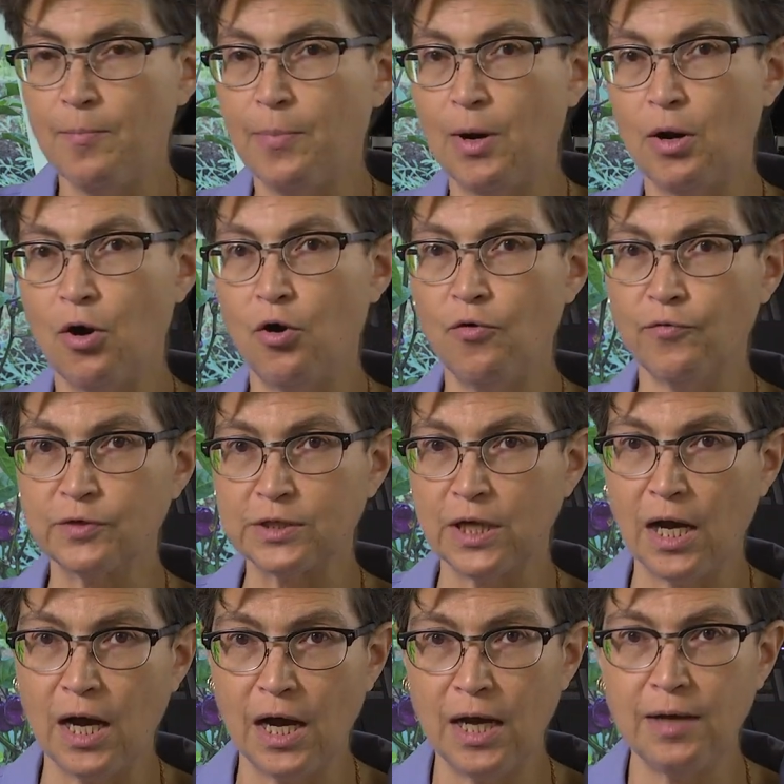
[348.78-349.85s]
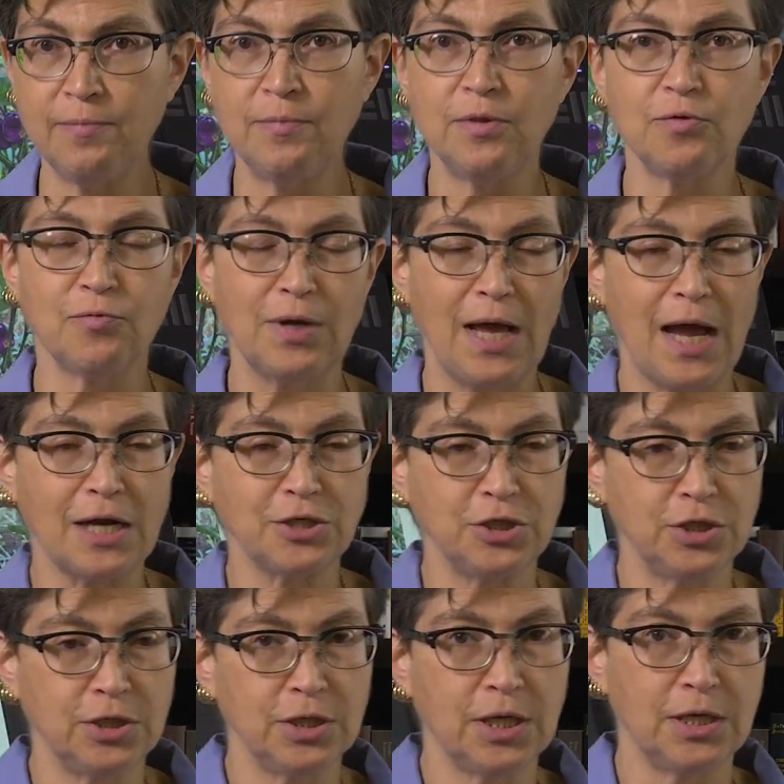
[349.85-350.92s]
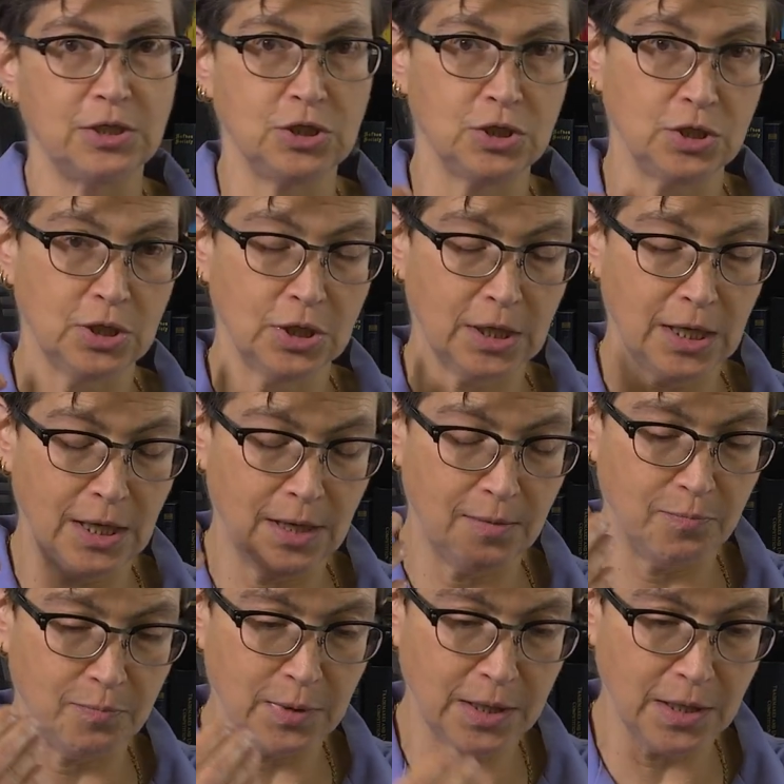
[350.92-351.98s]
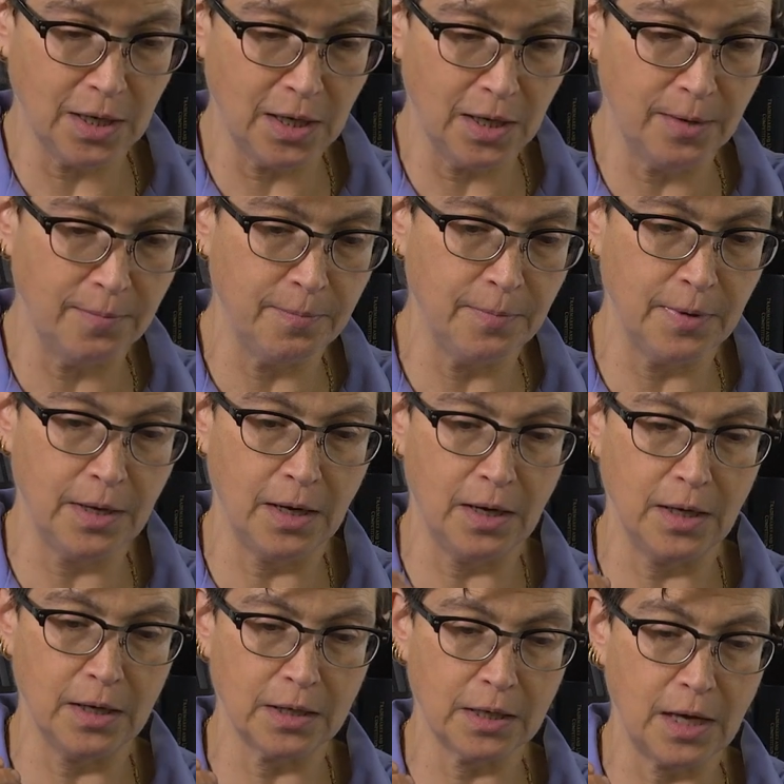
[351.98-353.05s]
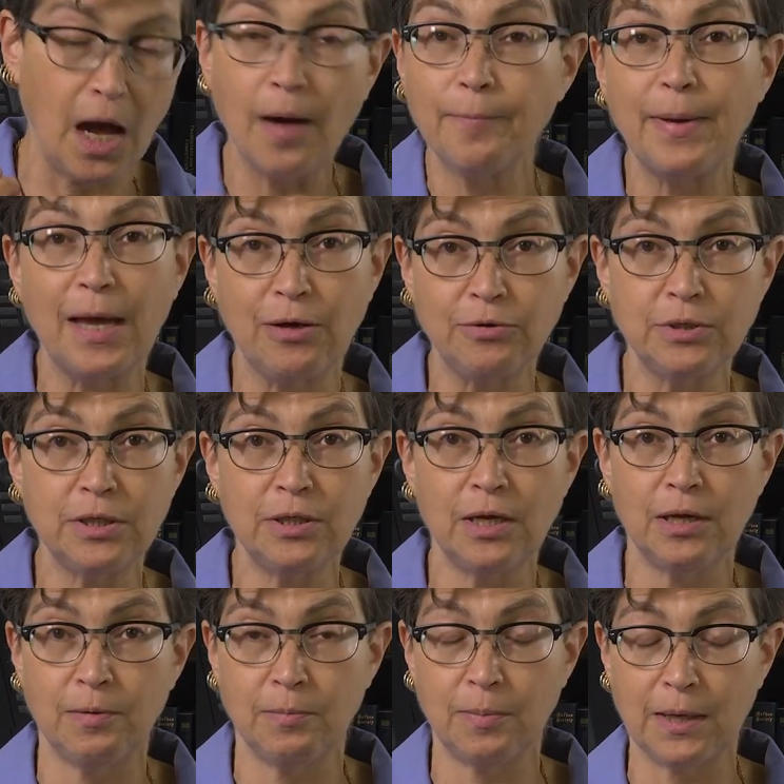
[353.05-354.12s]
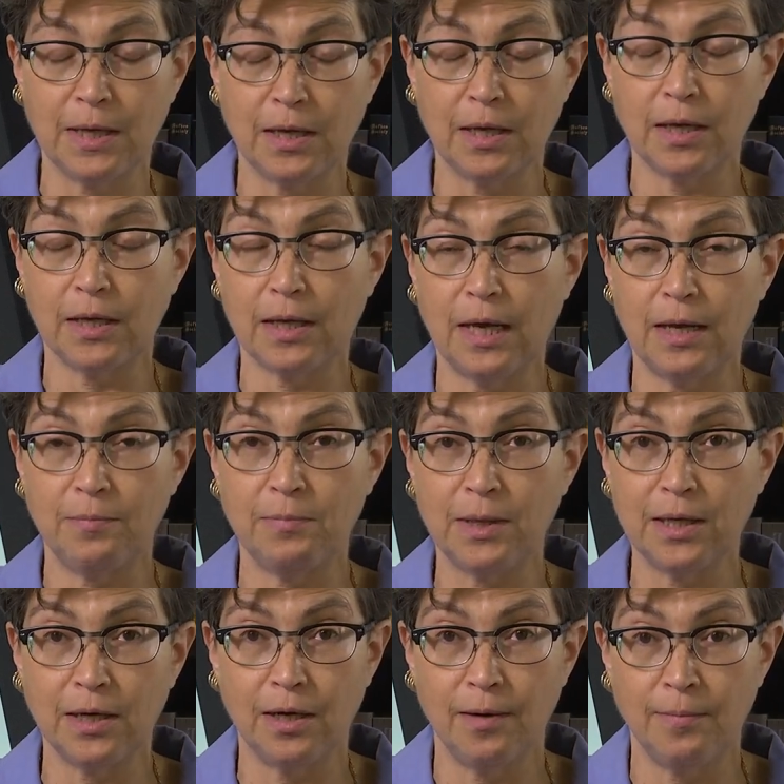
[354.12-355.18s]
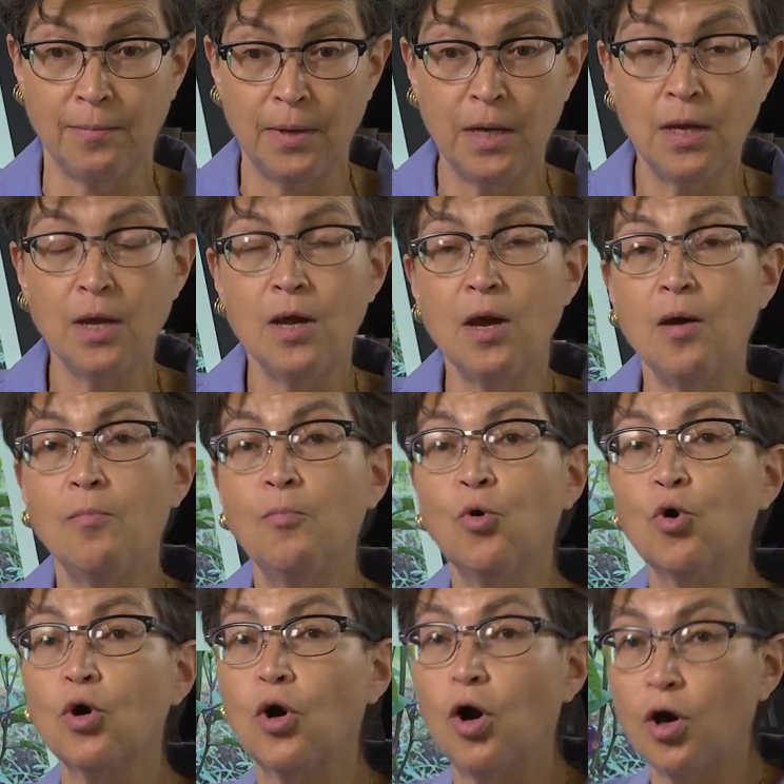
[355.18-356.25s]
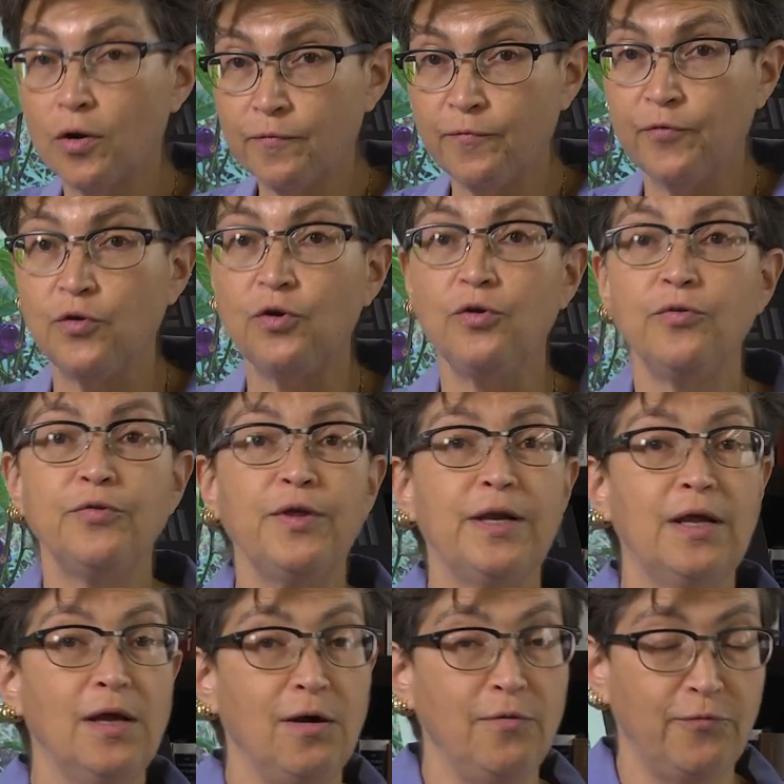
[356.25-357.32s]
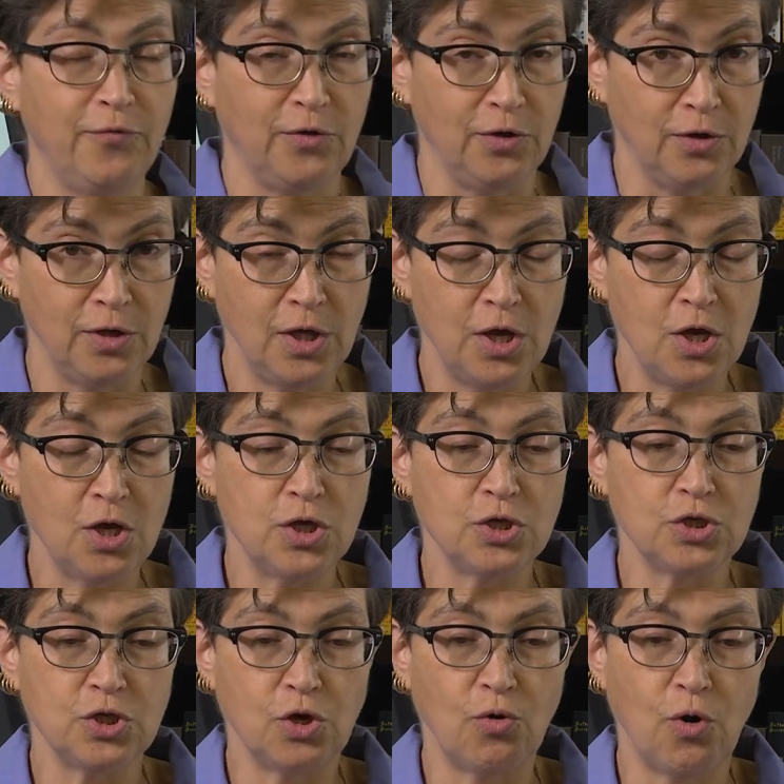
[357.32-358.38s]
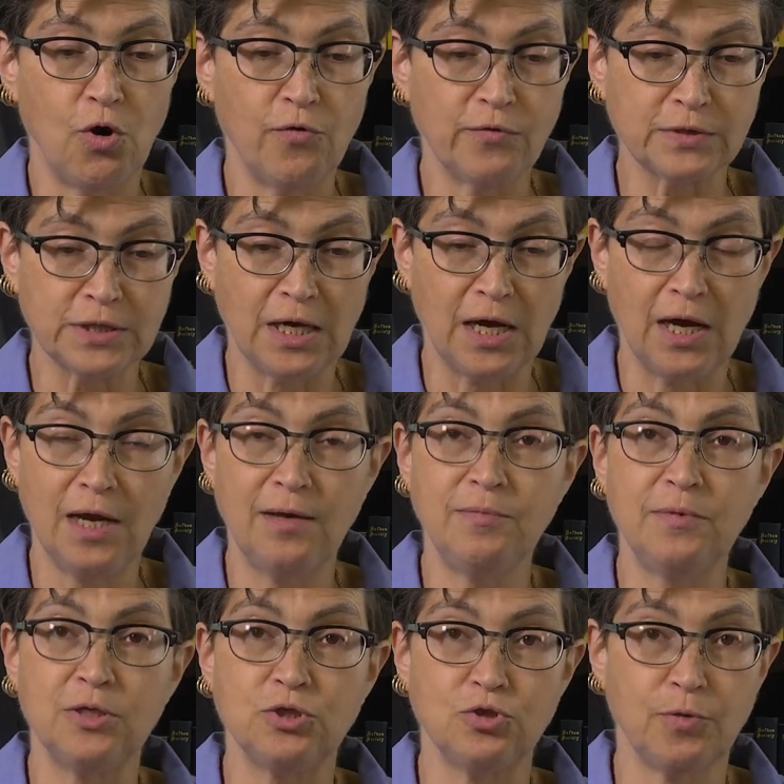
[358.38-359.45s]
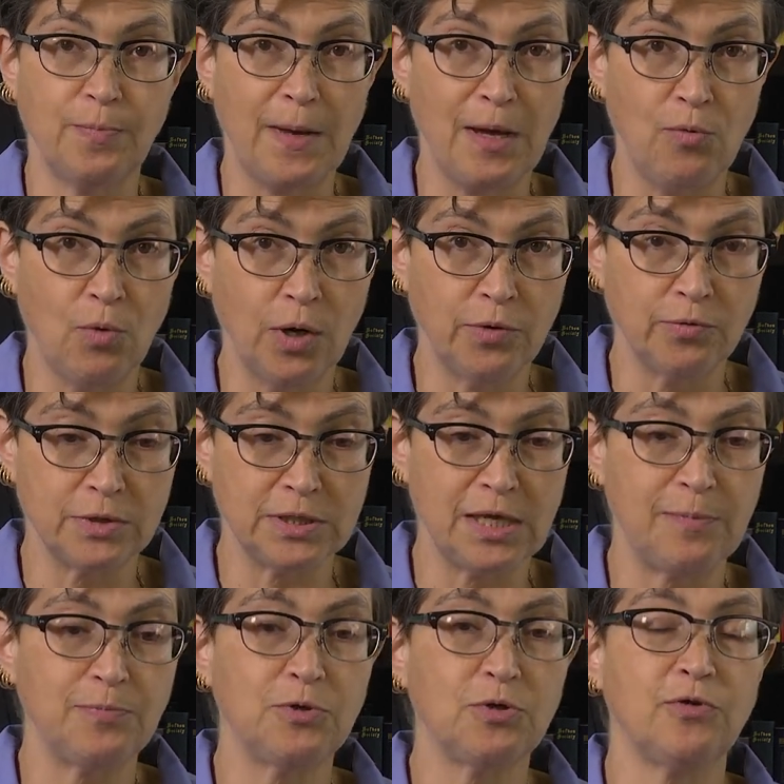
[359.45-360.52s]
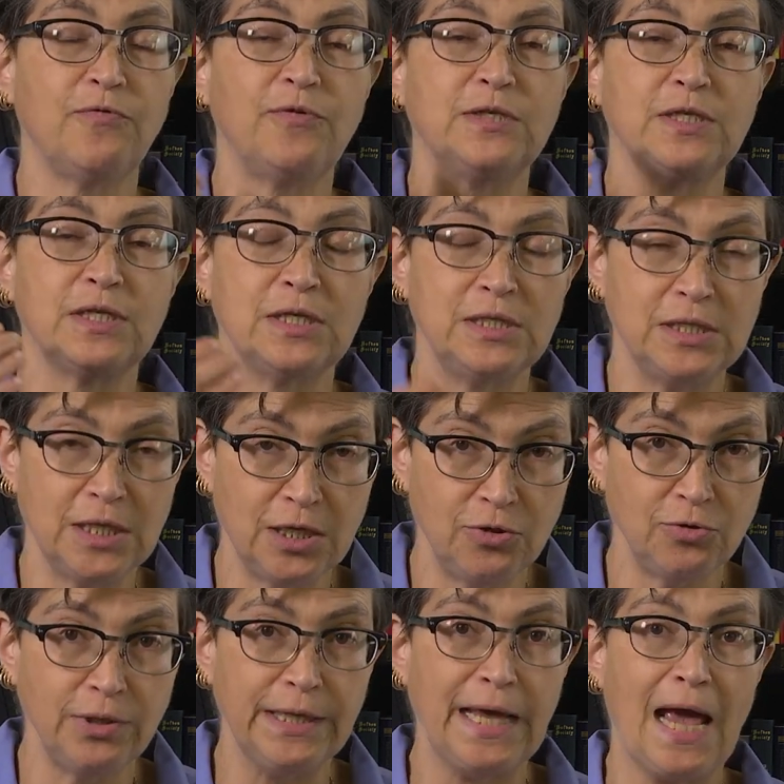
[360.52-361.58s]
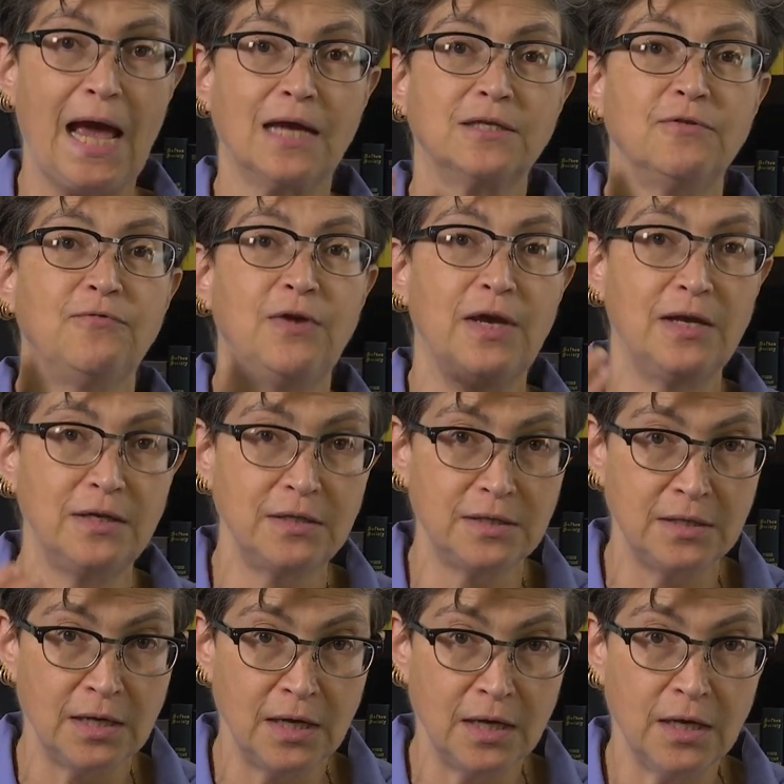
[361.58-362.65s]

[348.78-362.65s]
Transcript: But over time, the reaction can, can become uh, compounded and be can become more harmful than helpful. So over time, the TRPA1 receptor, if it's continually activated,